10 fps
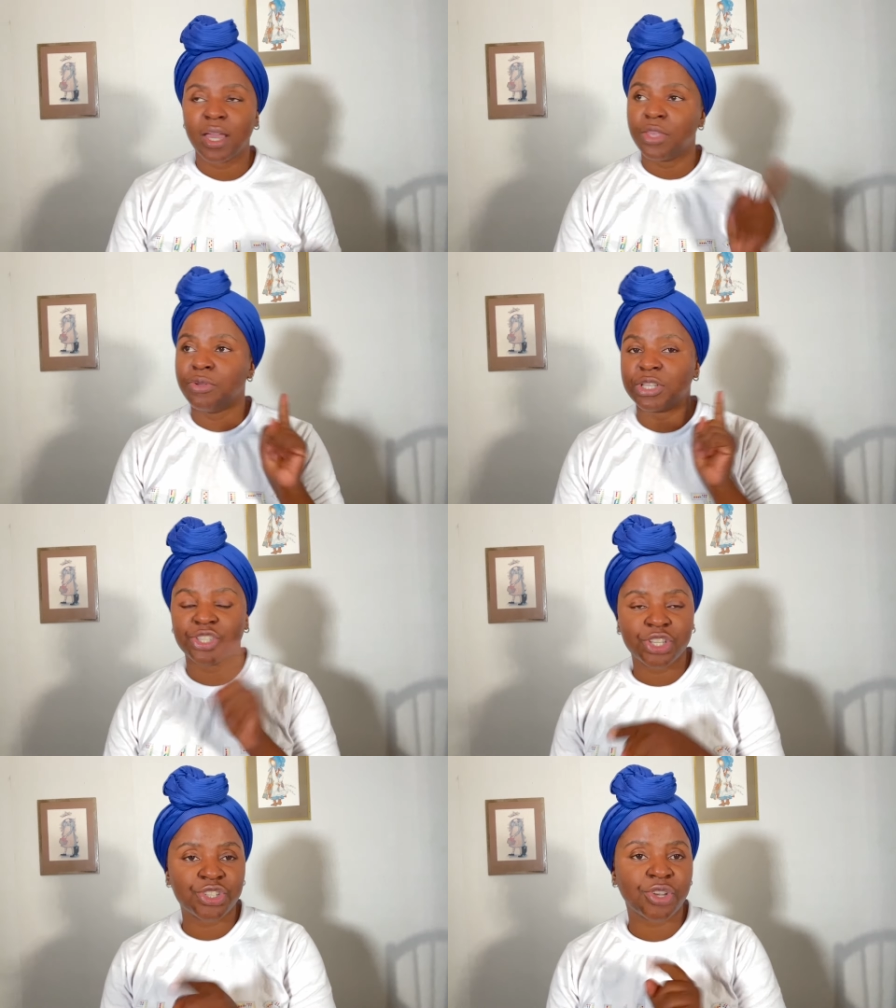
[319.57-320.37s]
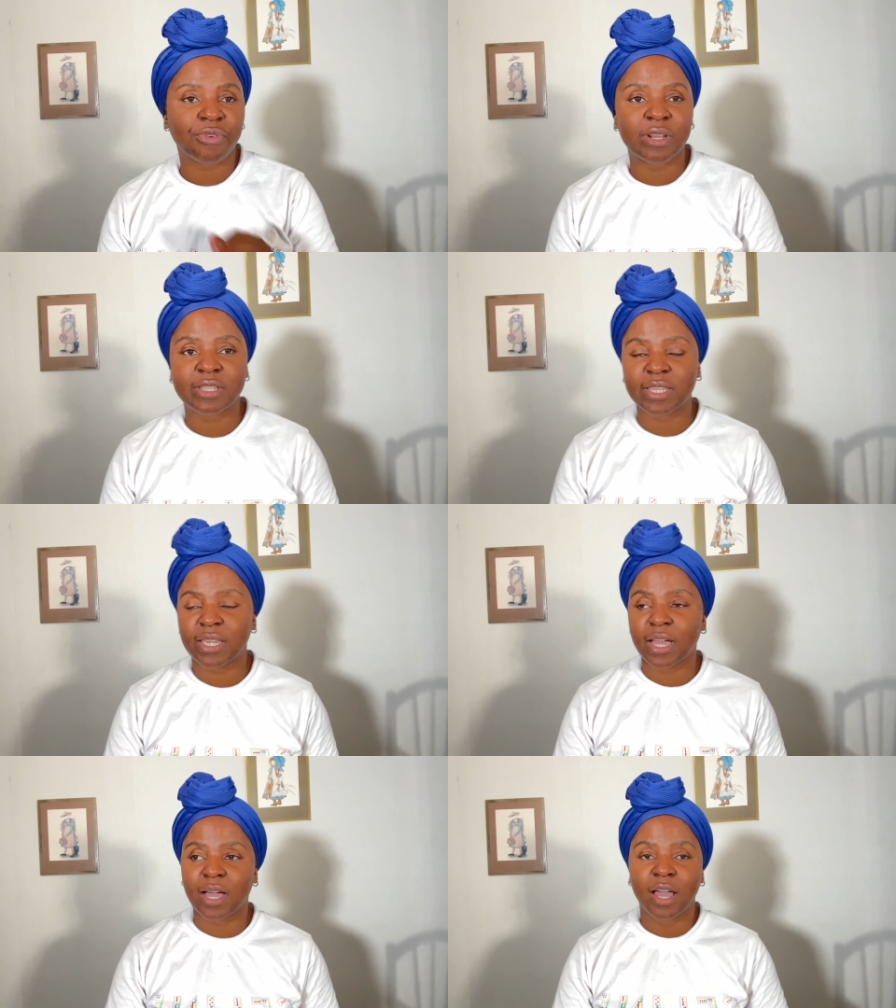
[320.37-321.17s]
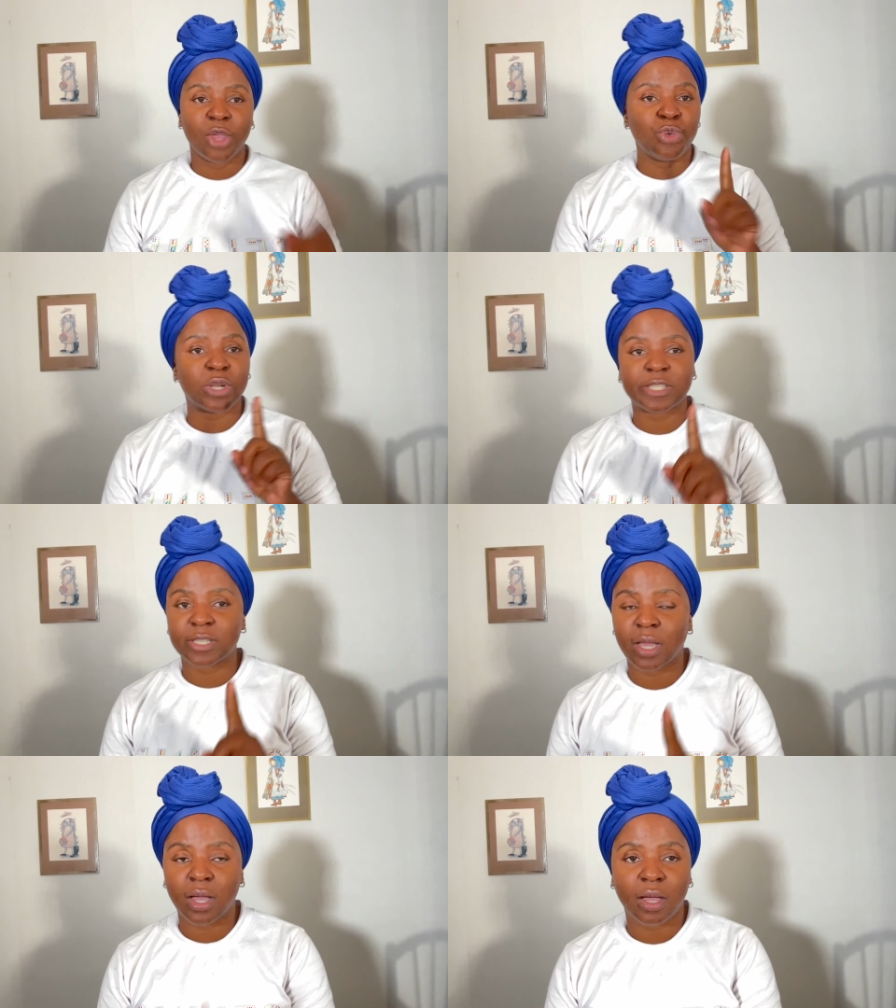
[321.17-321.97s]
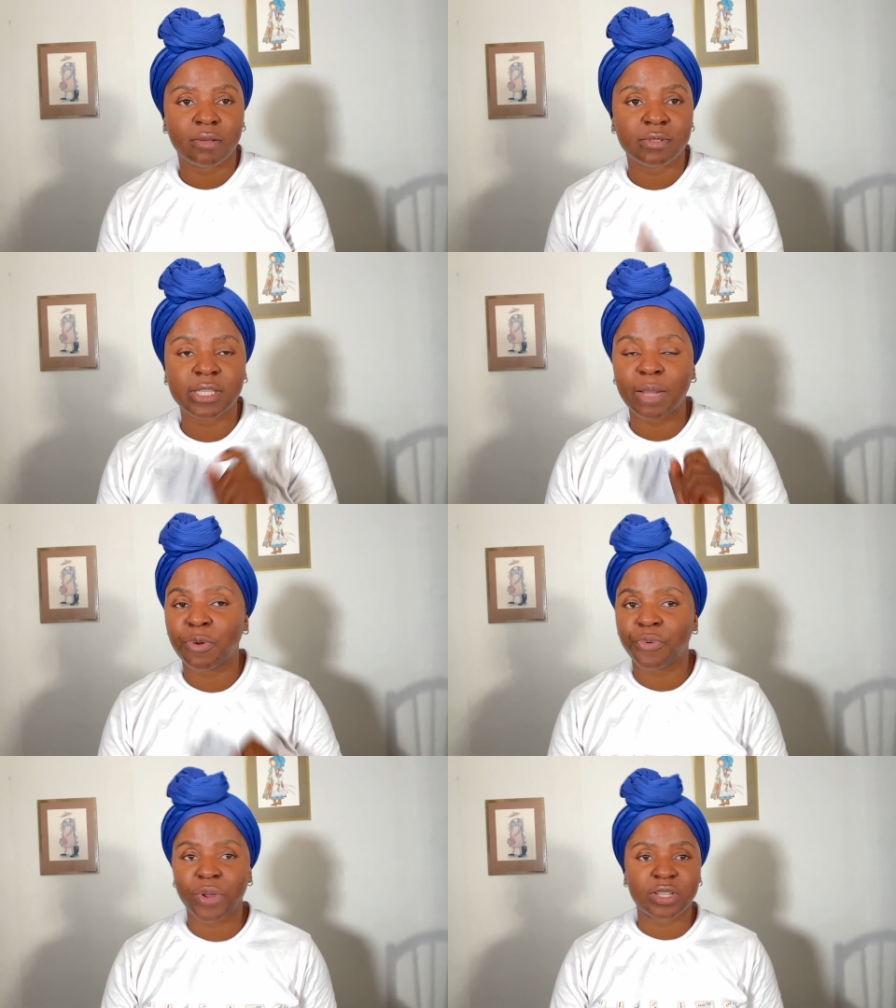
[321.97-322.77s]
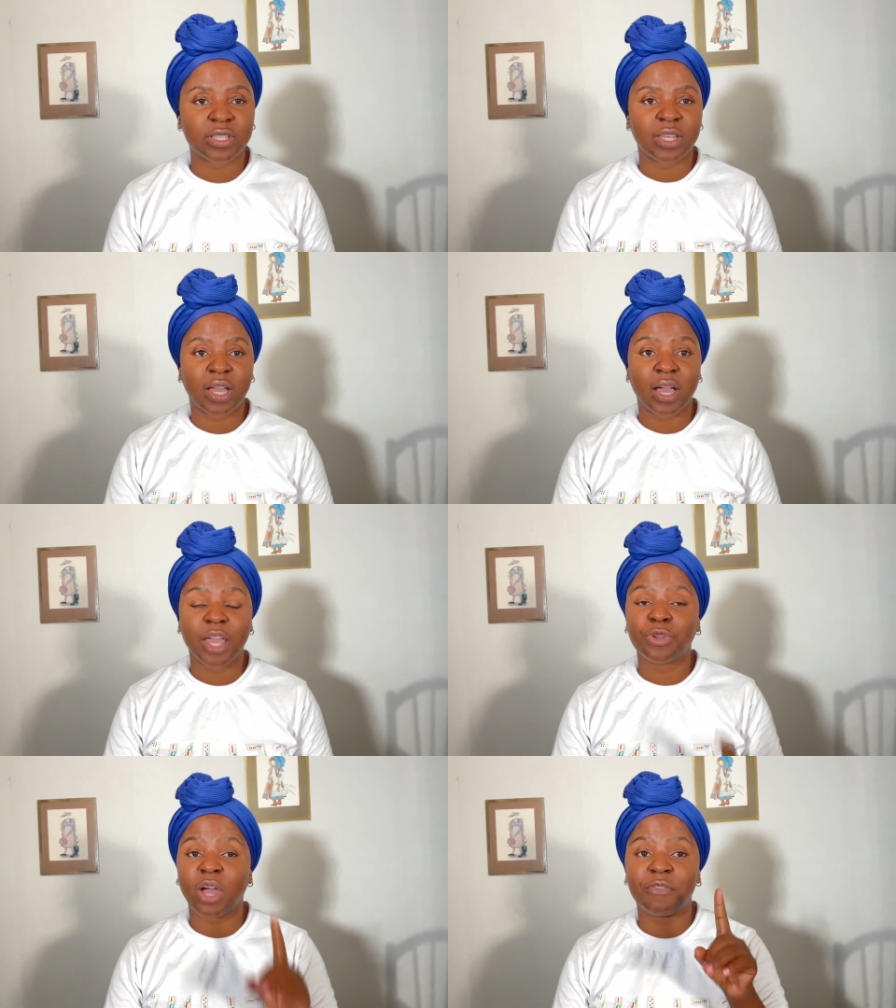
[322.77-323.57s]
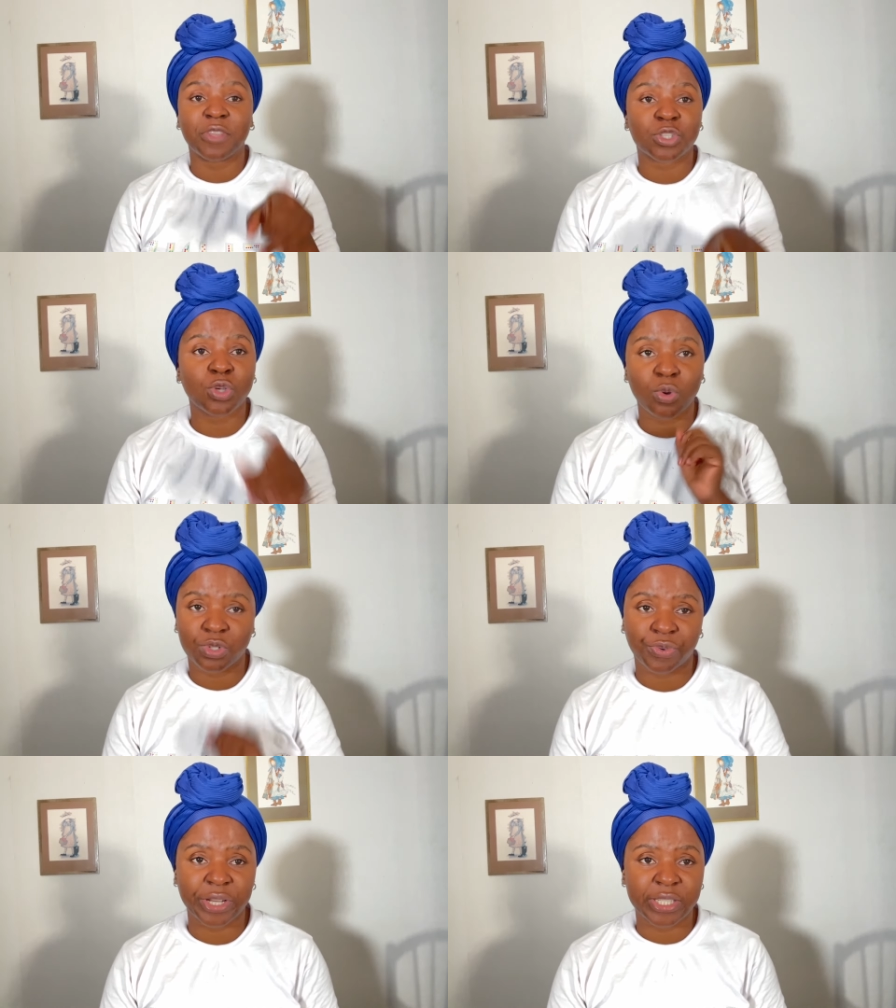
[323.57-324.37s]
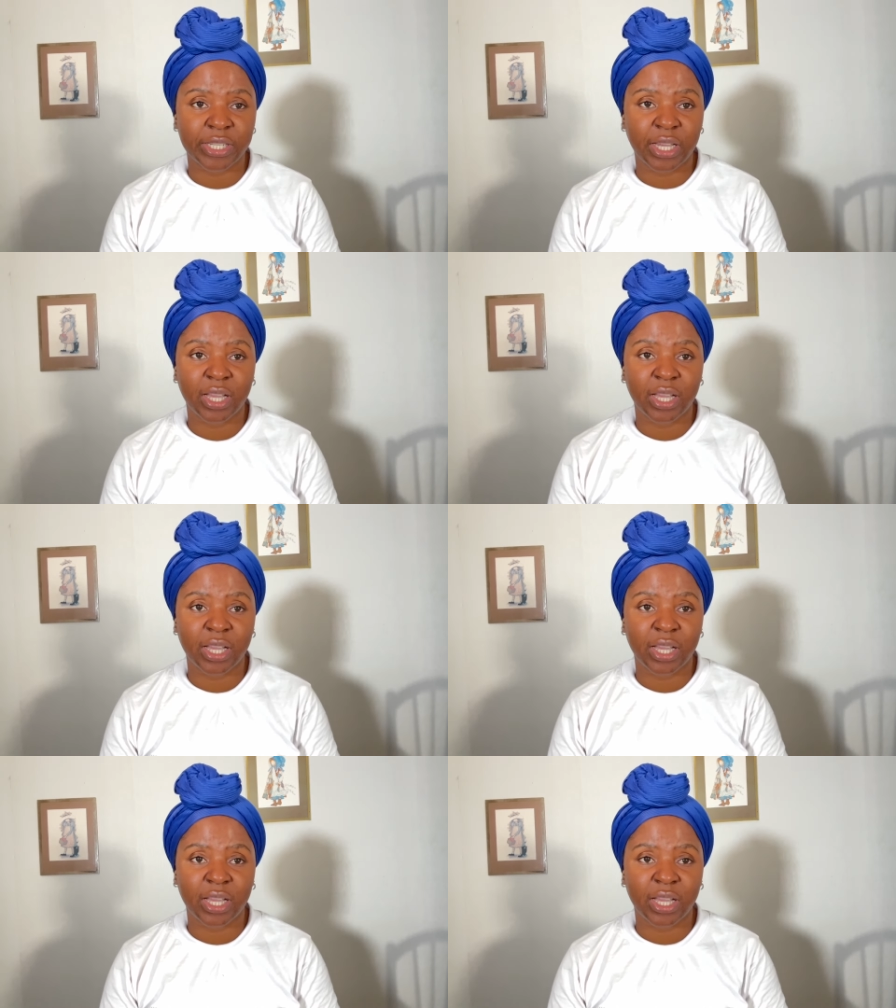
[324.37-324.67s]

your ginger right here, your uh, cinnamon right here, and you have the salt right here.